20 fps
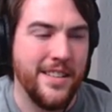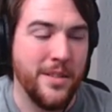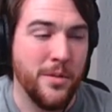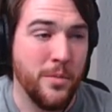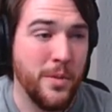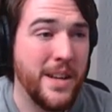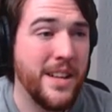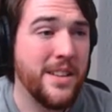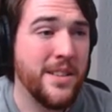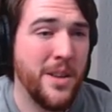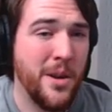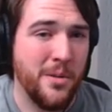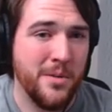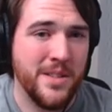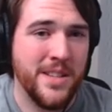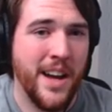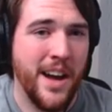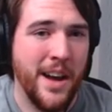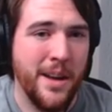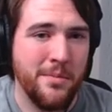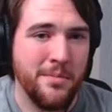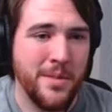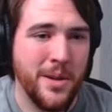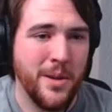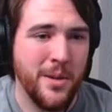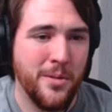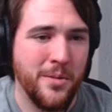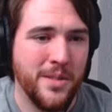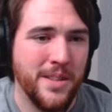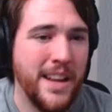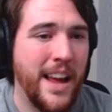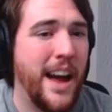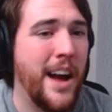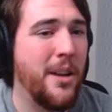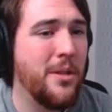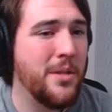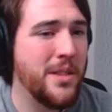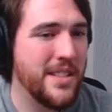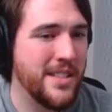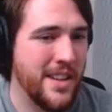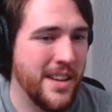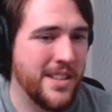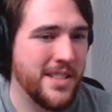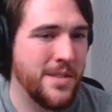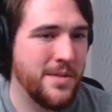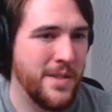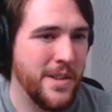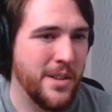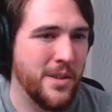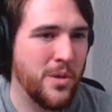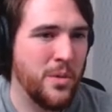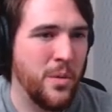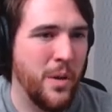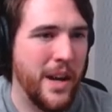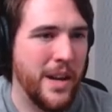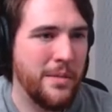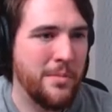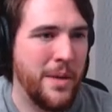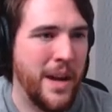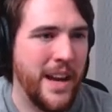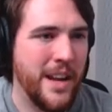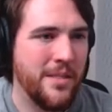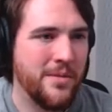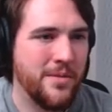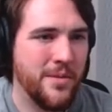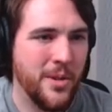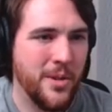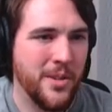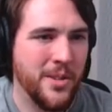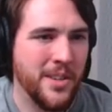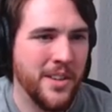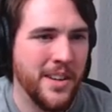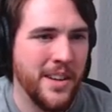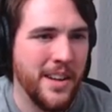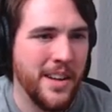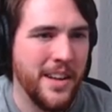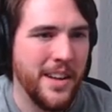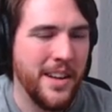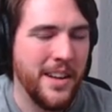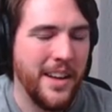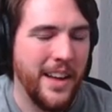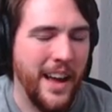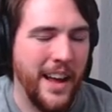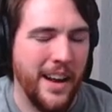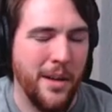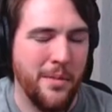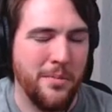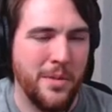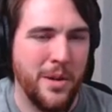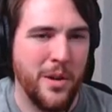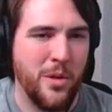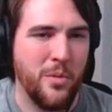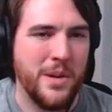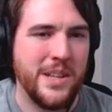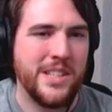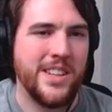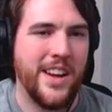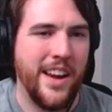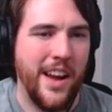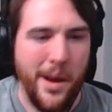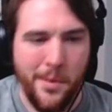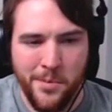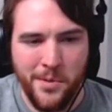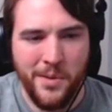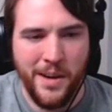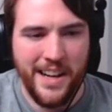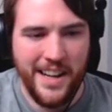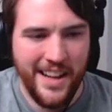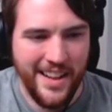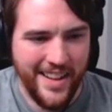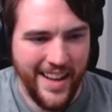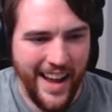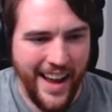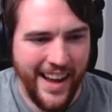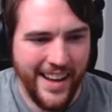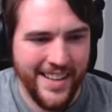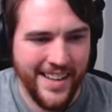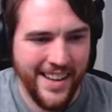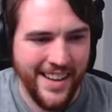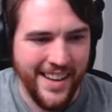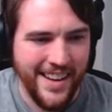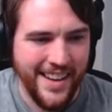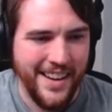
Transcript: The reload time, though, now it does feel quite painful, and I'm gonna wish I upgraded that.